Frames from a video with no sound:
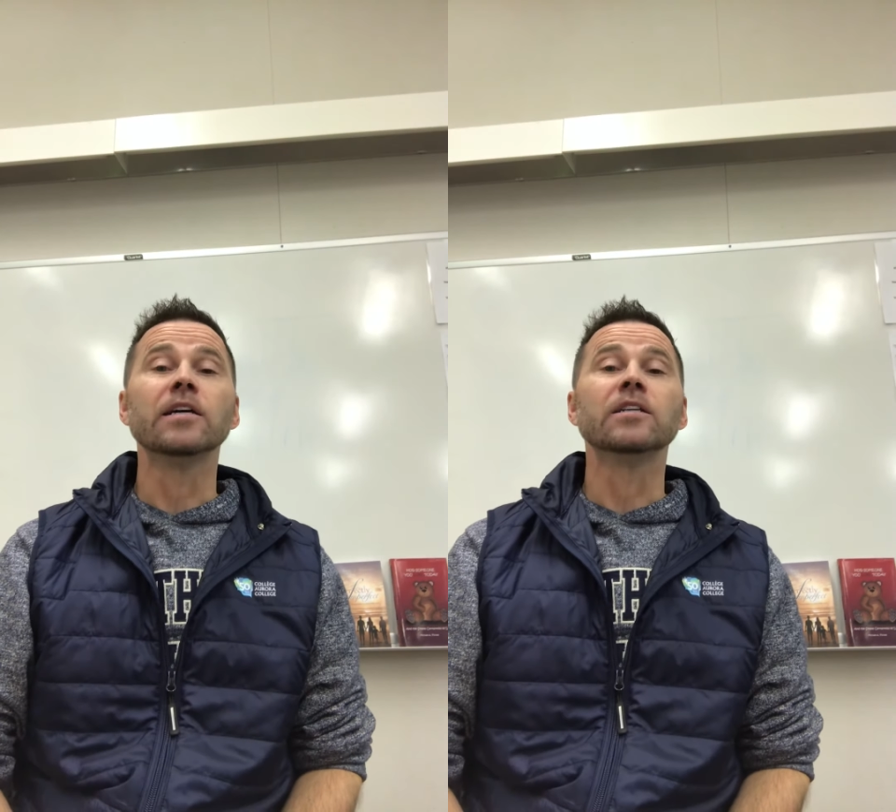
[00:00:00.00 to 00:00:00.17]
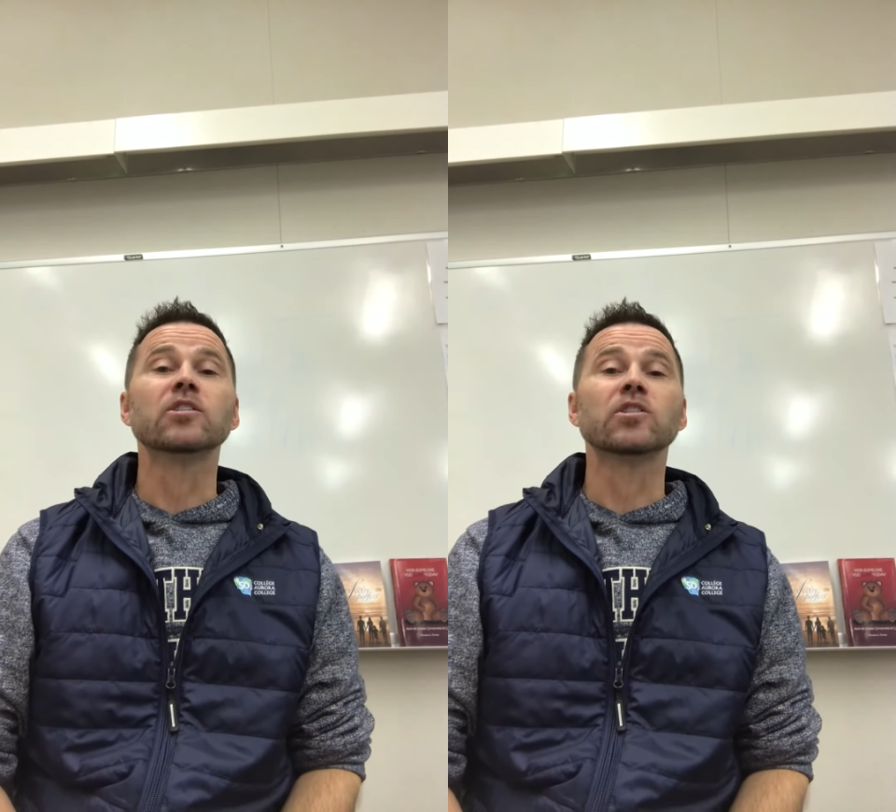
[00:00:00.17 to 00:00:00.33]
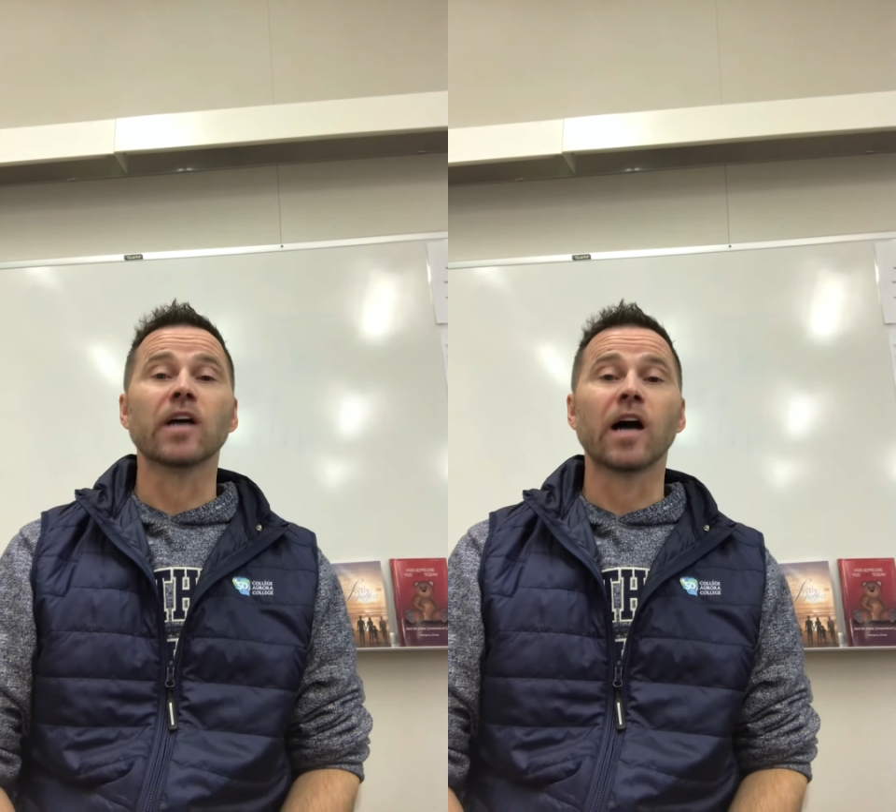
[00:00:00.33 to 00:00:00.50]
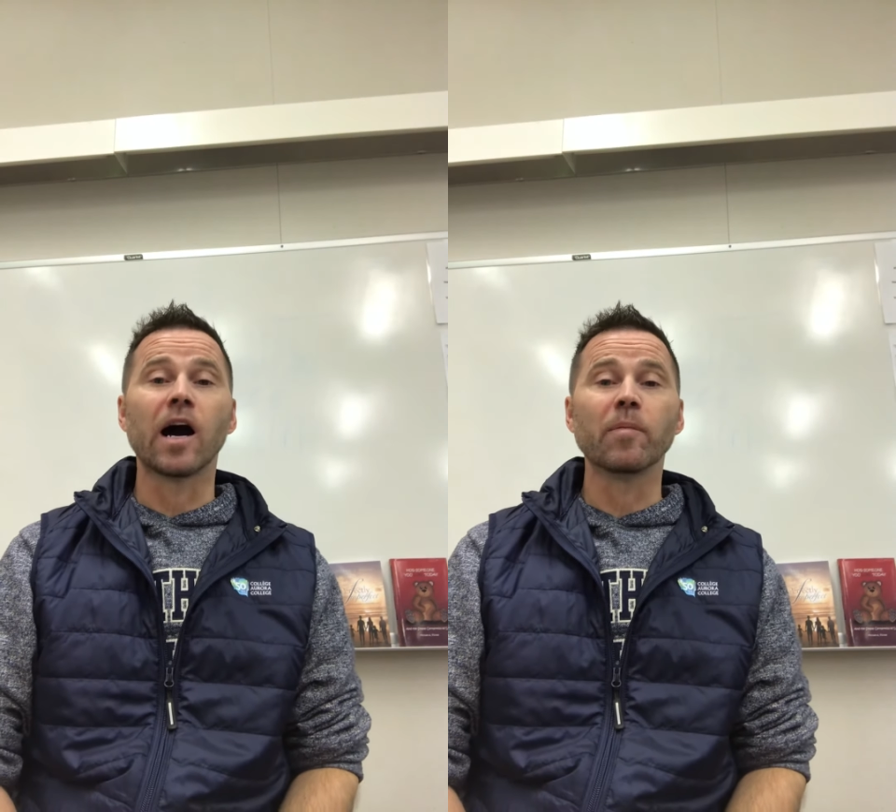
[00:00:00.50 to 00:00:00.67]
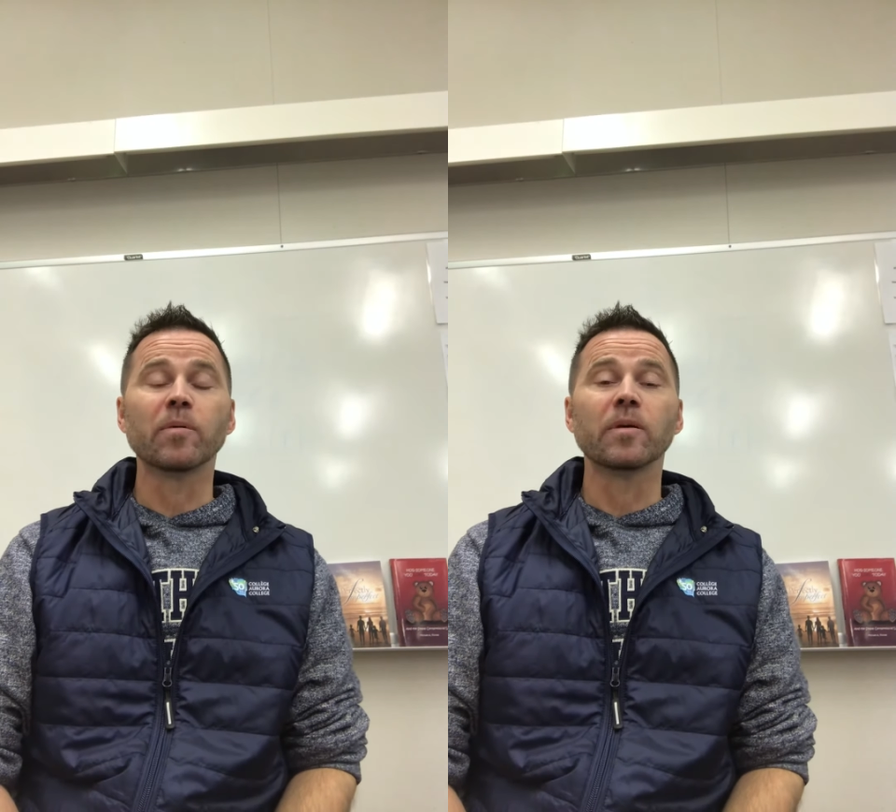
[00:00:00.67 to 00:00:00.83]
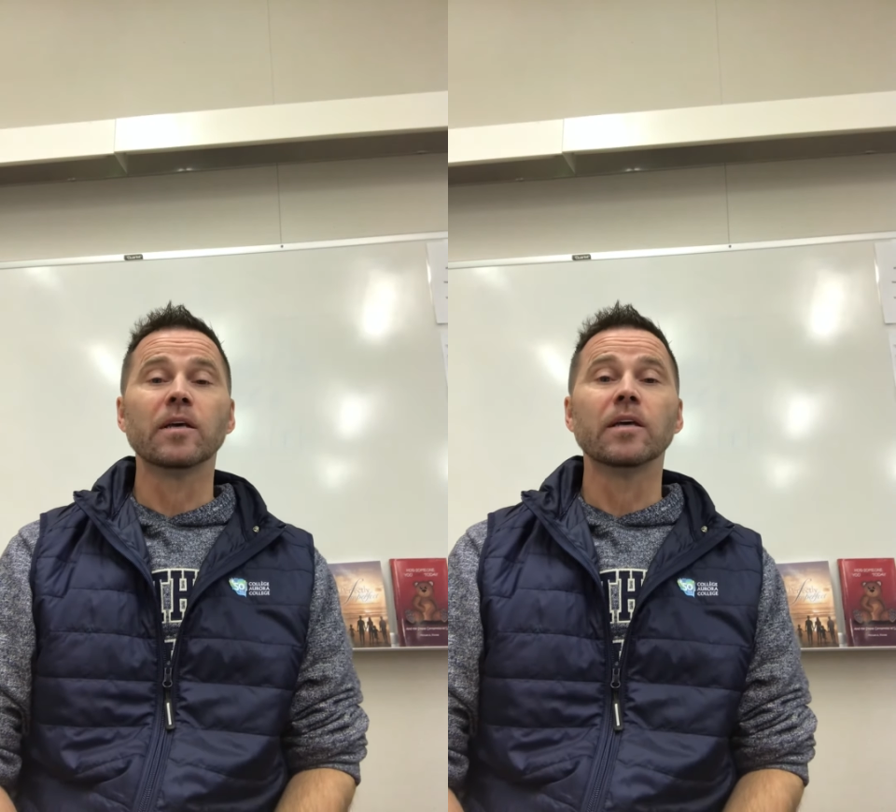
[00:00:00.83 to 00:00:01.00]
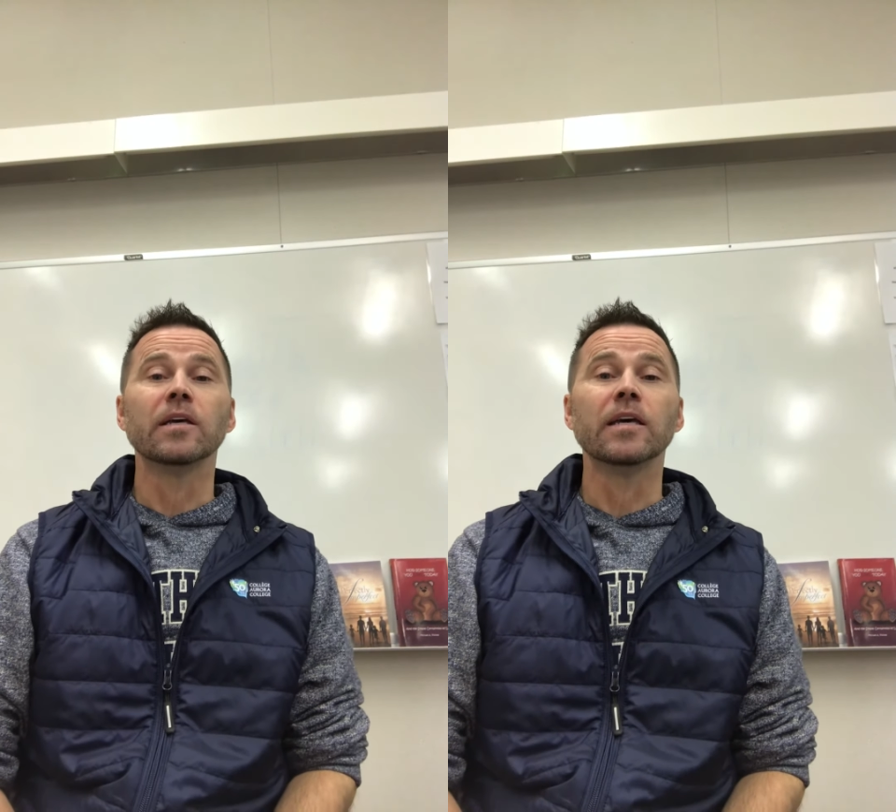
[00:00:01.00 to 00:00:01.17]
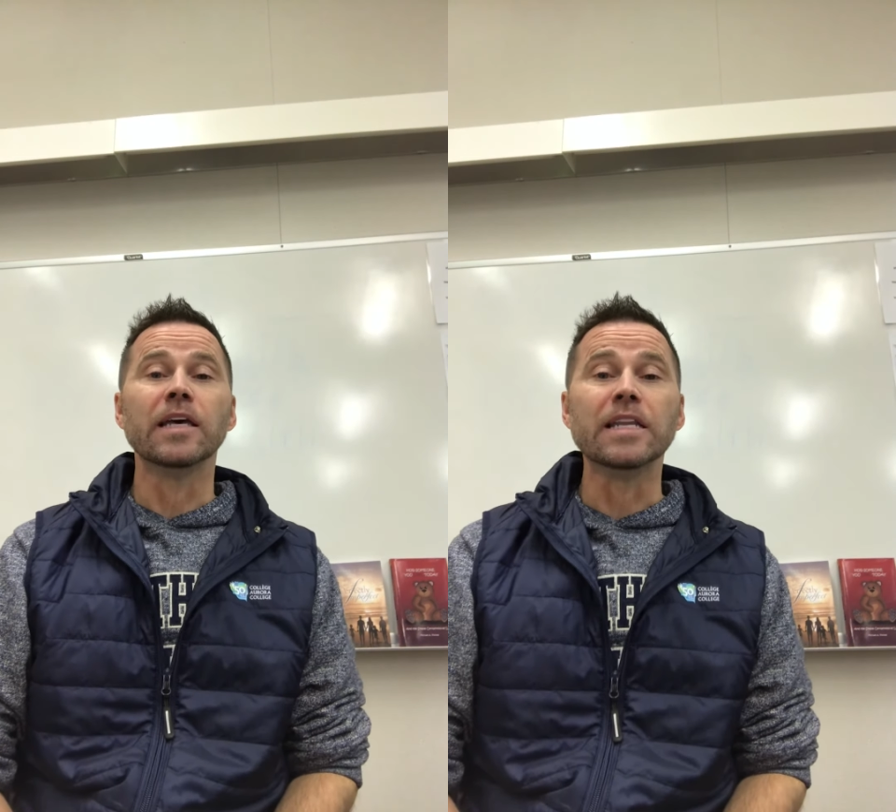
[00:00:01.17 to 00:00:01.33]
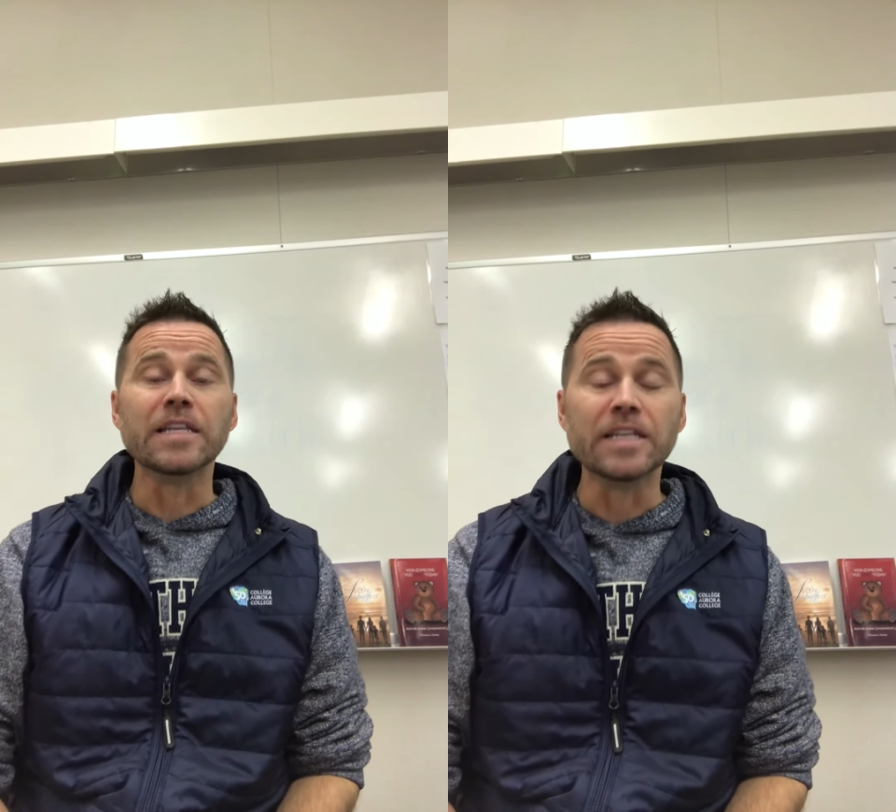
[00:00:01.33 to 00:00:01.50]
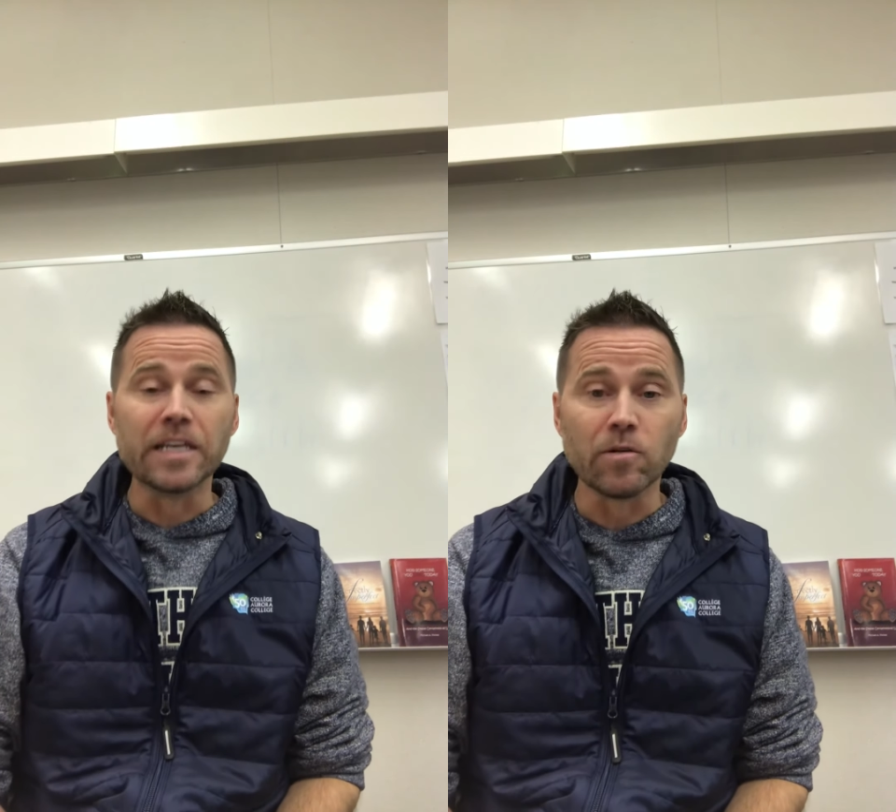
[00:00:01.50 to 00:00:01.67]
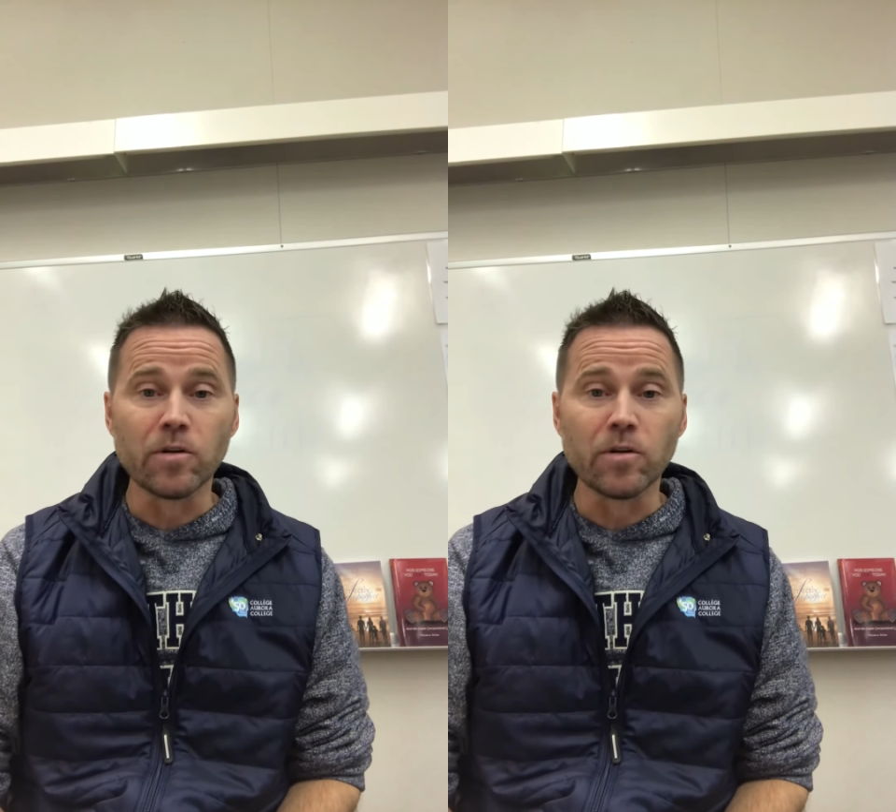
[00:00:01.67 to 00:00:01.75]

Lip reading: stop and deal